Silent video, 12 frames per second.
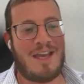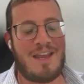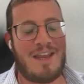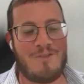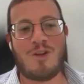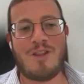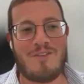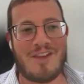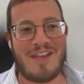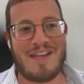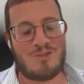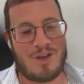If you're living
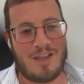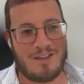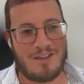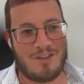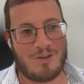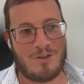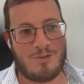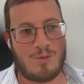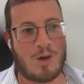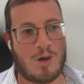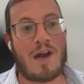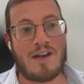in Israel, you're
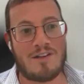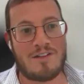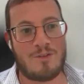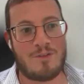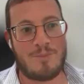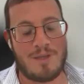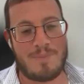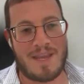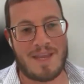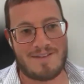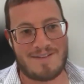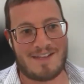required to be
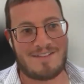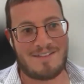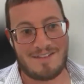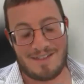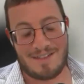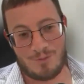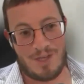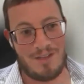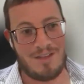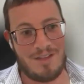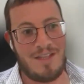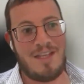paying taxes in
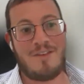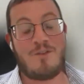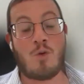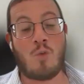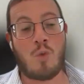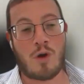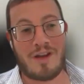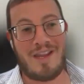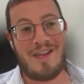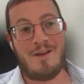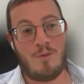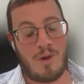Israel. If you're
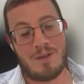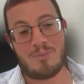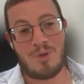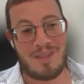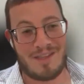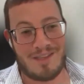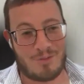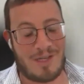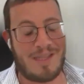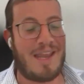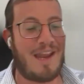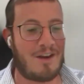working while breathing
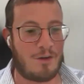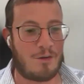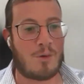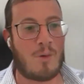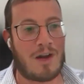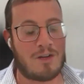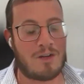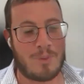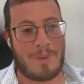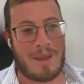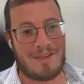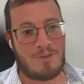Israeli air, you're required to be
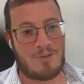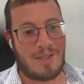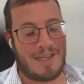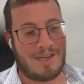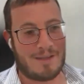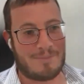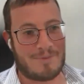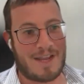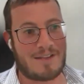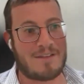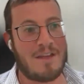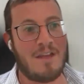paying Israeli income
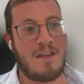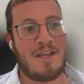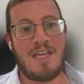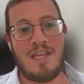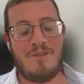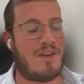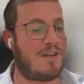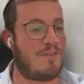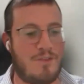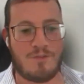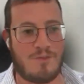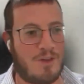tax, even
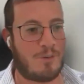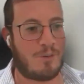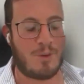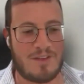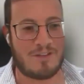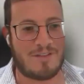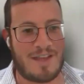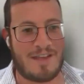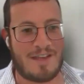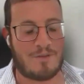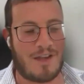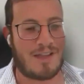if you're within your
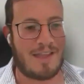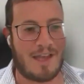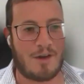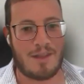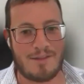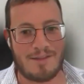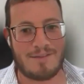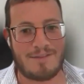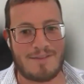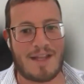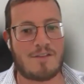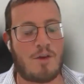10-year of Aliyah or anything like
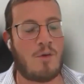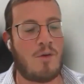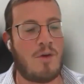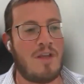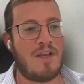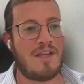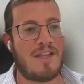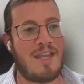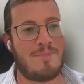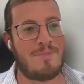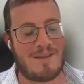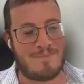that. So
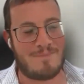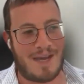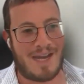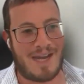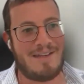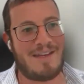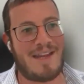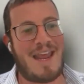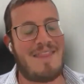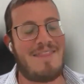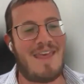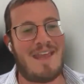keep that in mind.
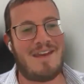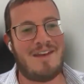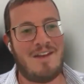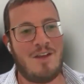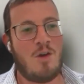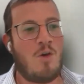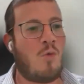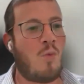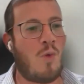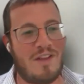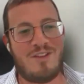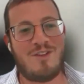And then
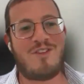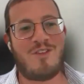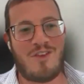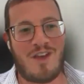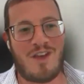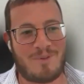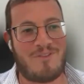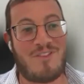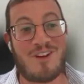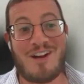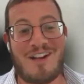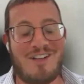once you've developed and
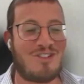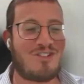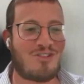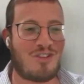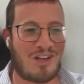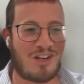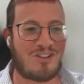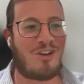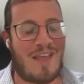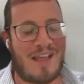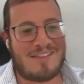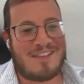figured out your structure,
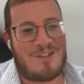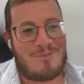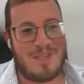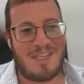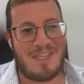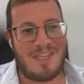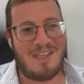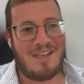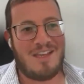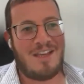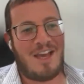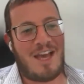that's going to be
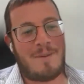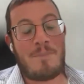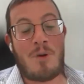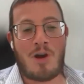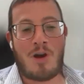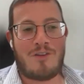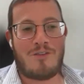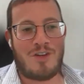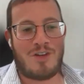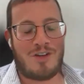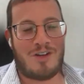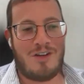part of
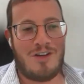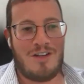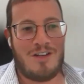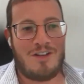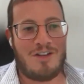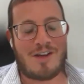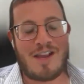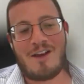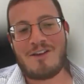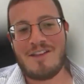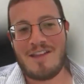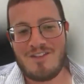your
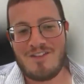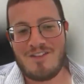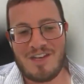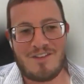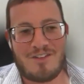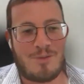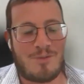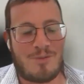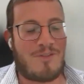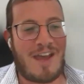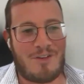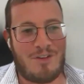calculation in terms
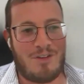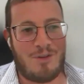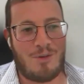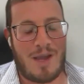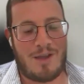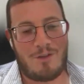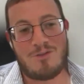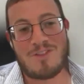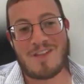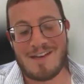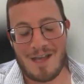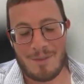of how you
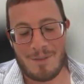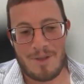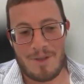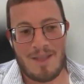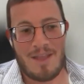set it up.